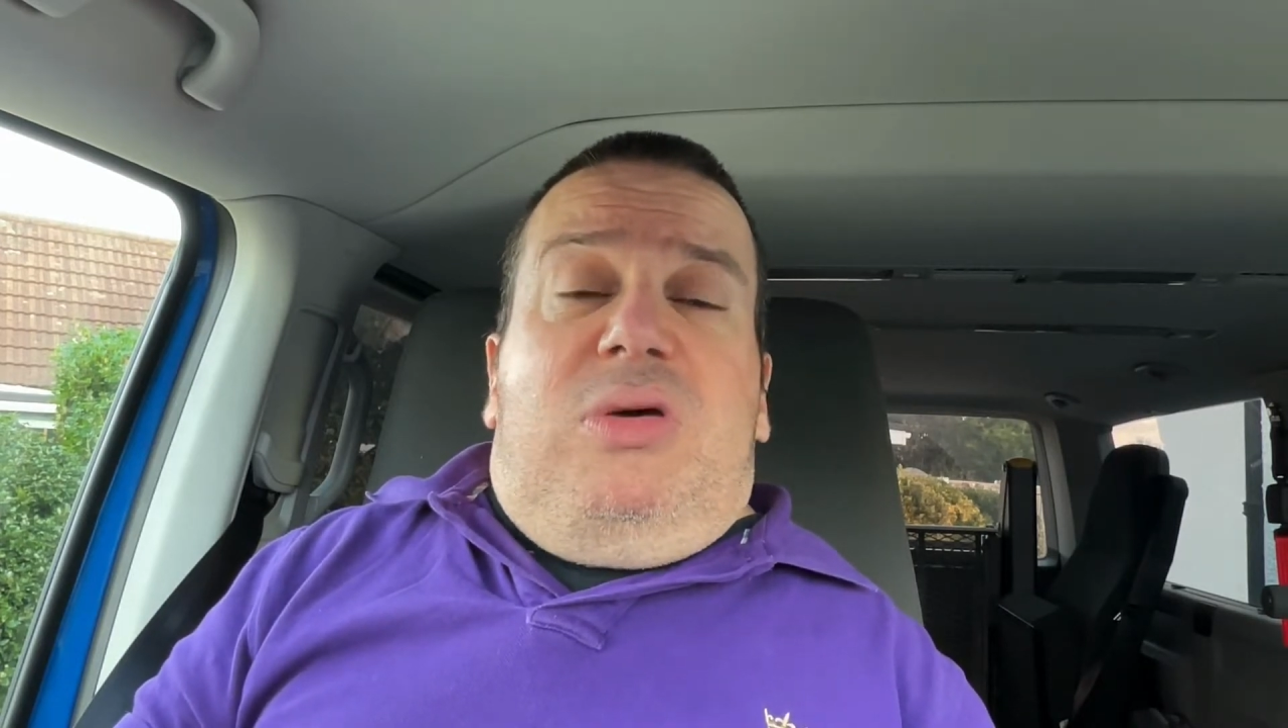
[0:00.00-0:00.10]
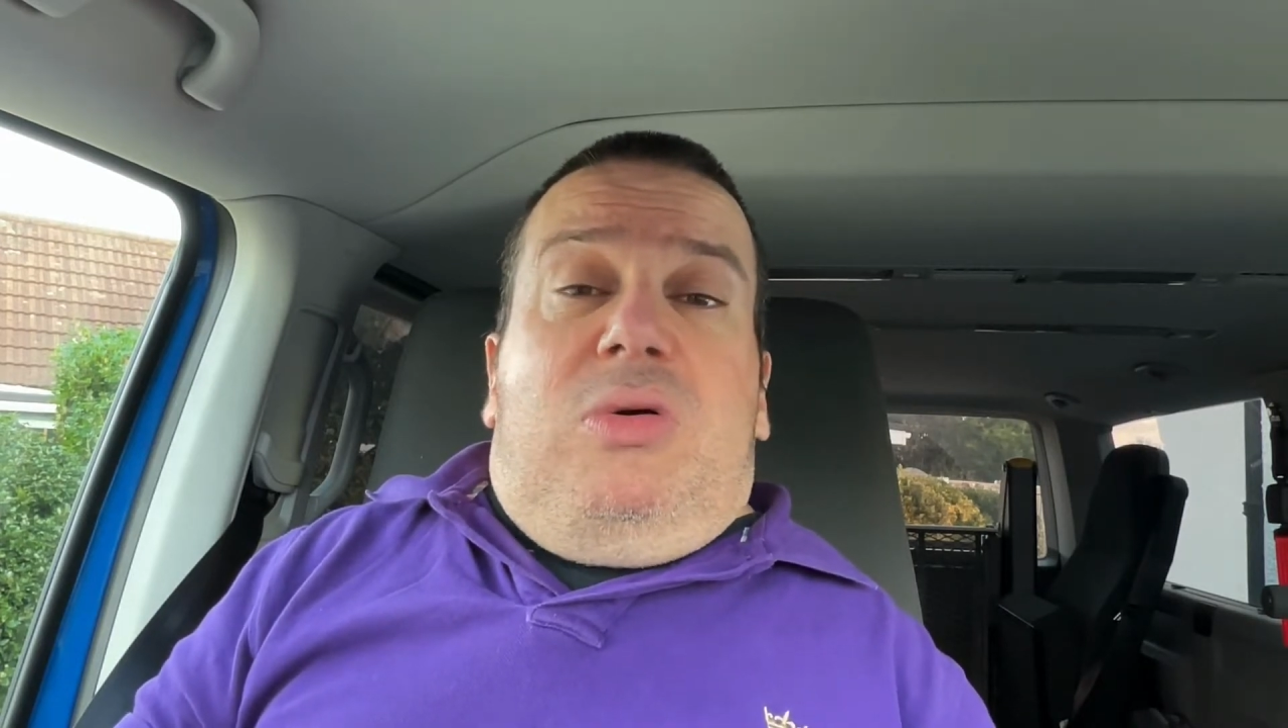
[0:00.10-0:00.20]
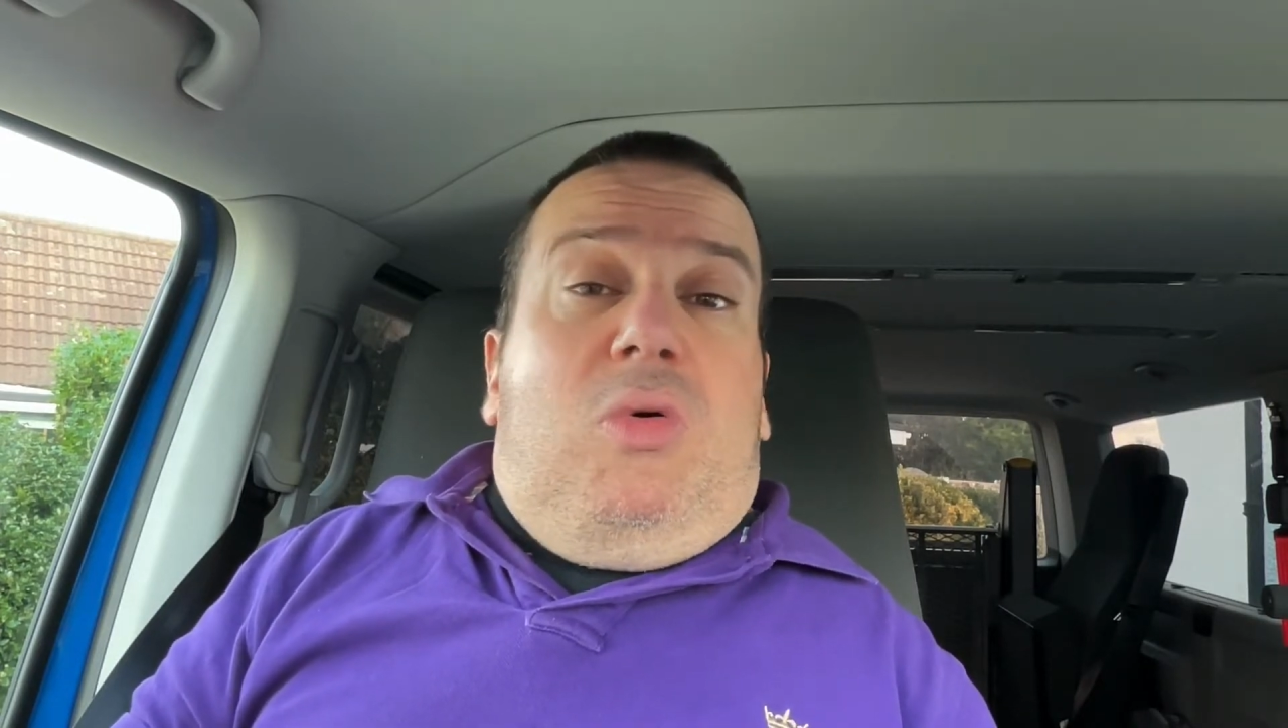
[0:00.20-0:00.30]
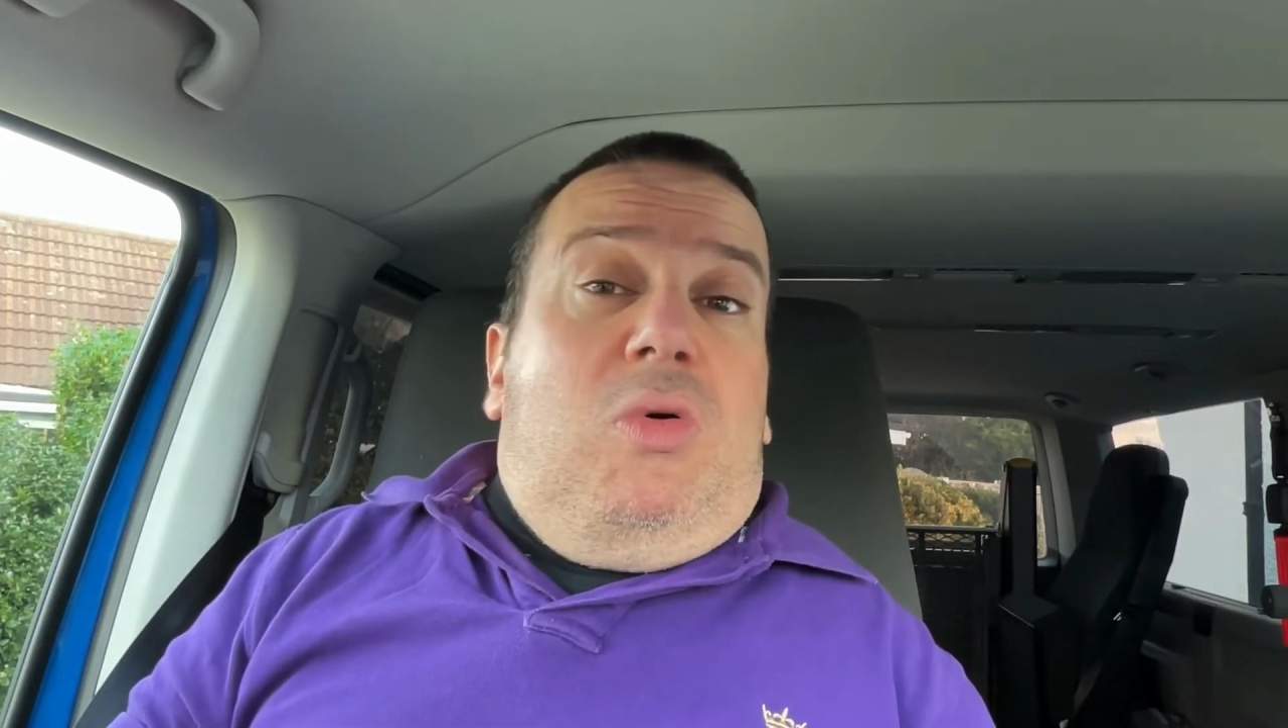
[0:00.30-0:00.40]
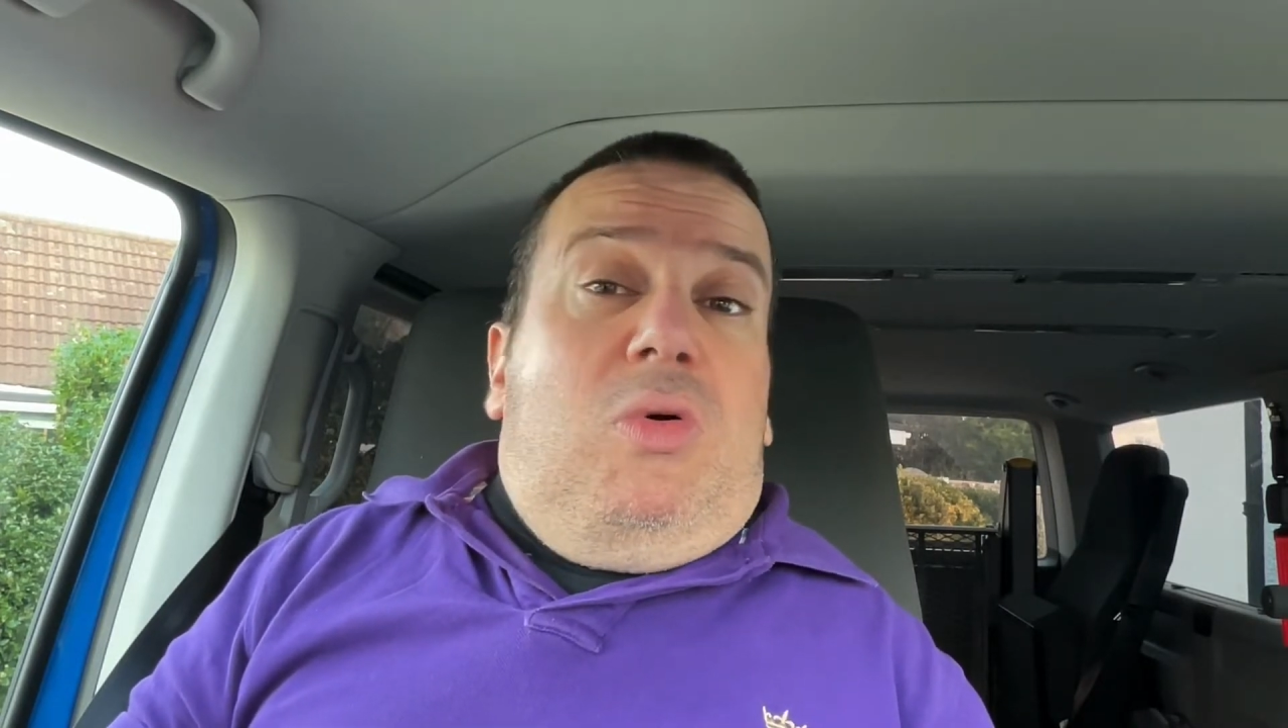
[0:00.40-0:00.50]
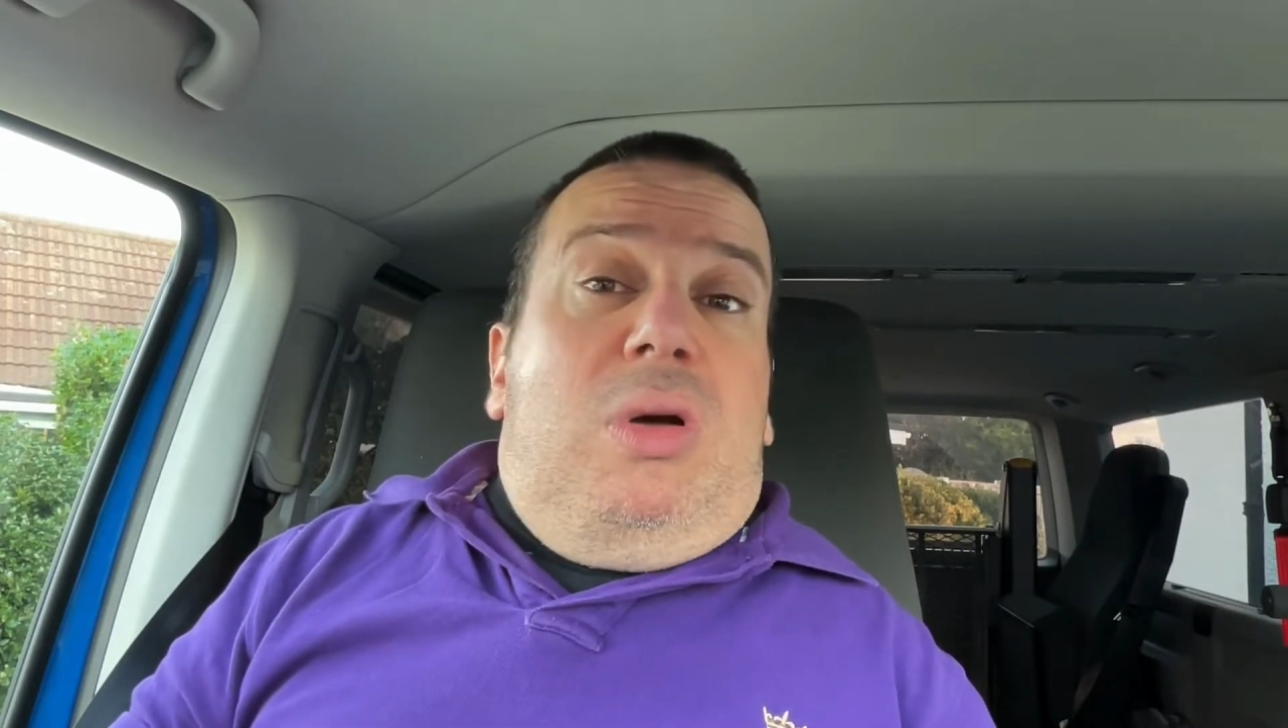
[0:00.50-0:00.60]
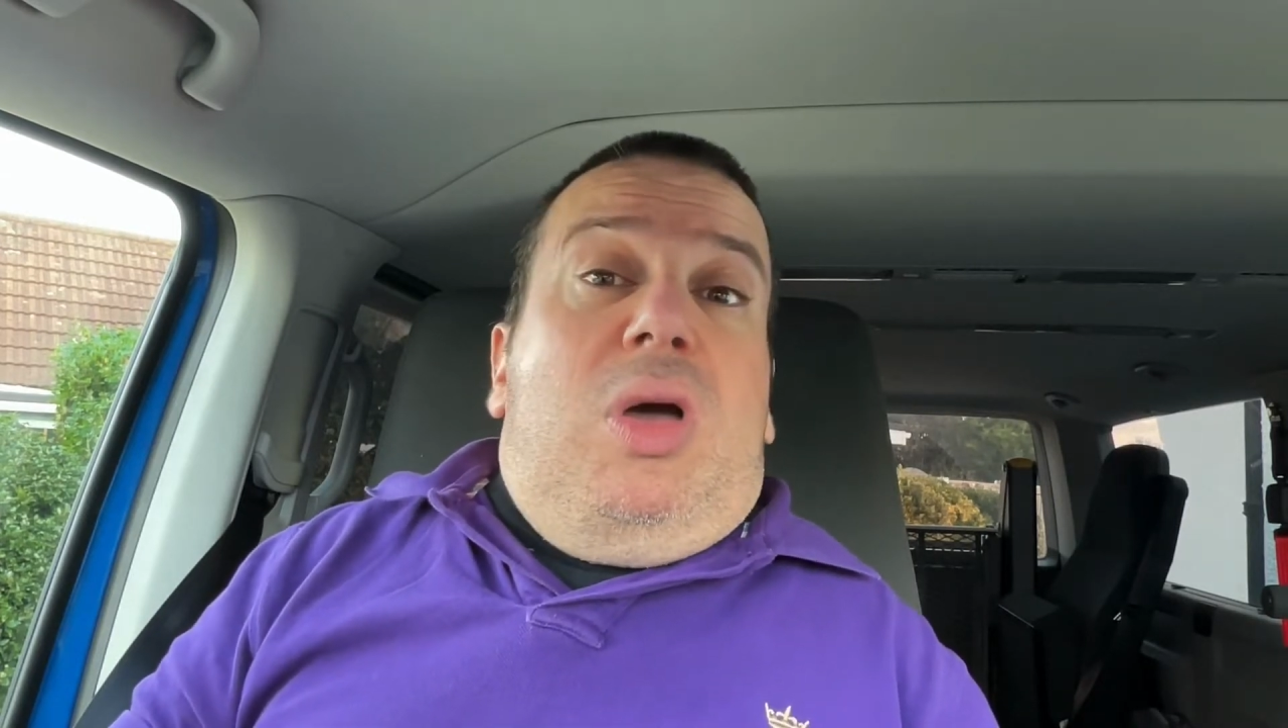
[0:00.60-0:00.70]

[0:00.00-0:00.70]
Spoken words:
or